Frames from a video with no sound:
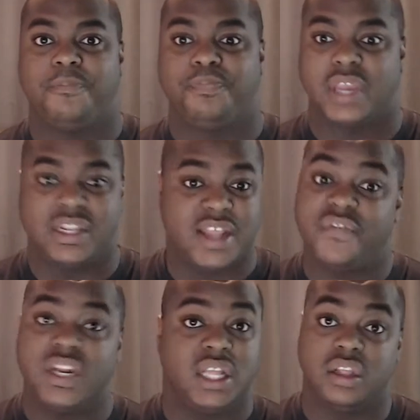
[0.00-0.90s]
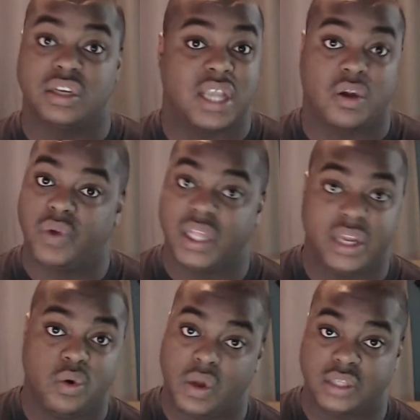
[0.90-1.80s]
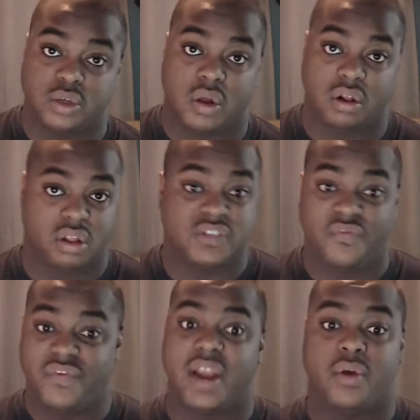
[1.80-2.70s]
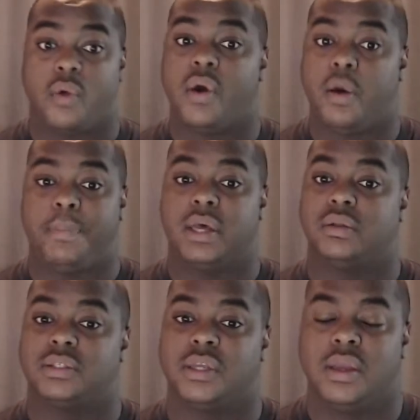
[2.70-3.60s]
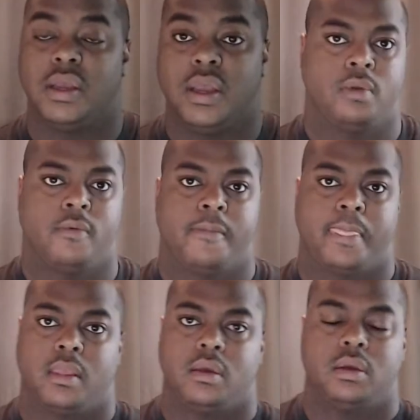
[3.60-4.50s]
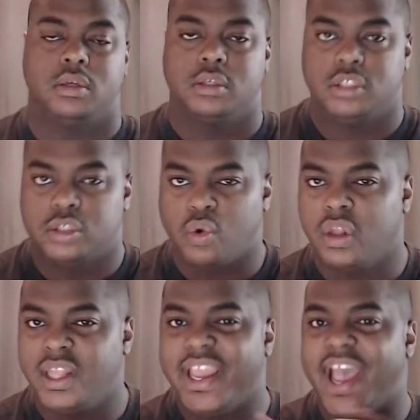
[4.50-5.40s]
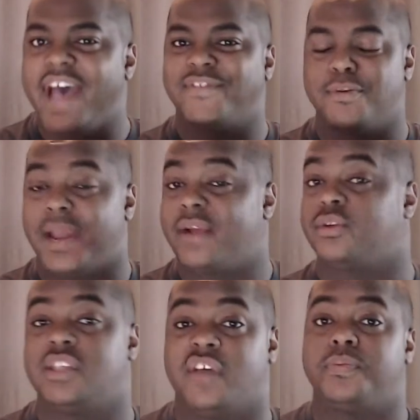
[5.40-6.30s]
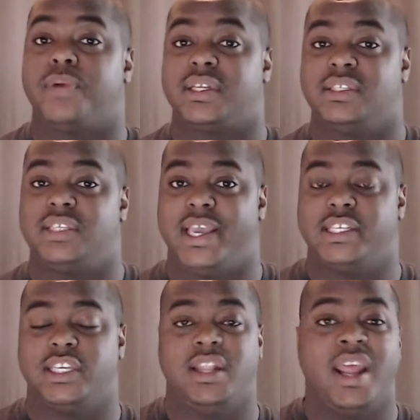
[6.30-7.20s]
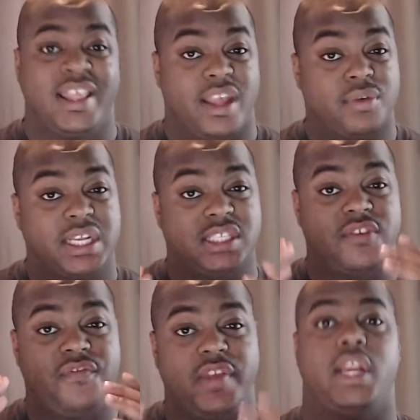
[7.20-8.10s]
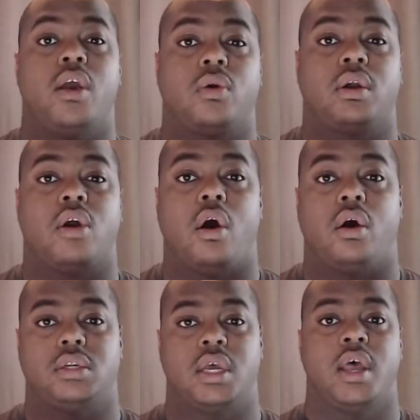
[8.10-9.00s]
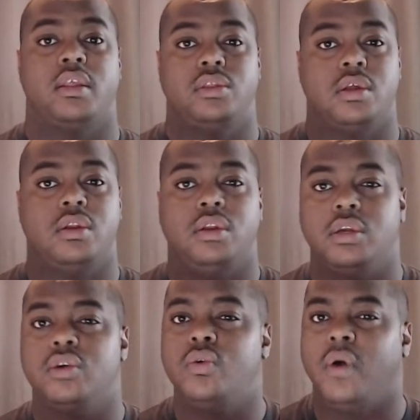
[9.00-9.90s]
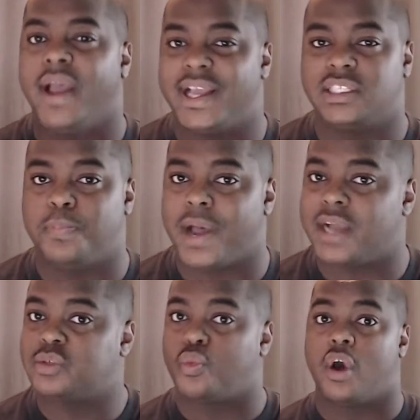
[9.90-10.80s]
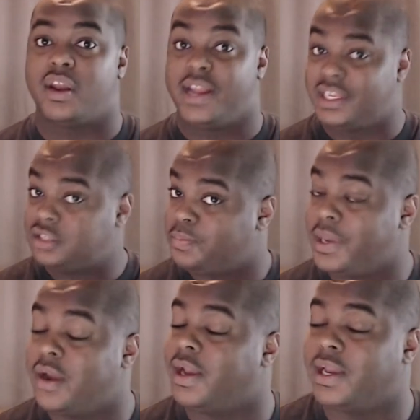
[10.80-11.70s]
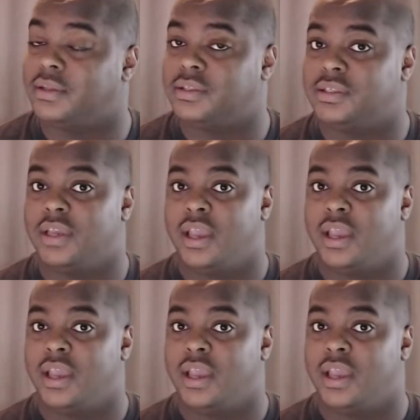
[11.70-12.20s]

it definitely looks like a really cool controller. It looks very well built. Shortly after Microsoft's presentation, they released a video called The New Xbox One Experience.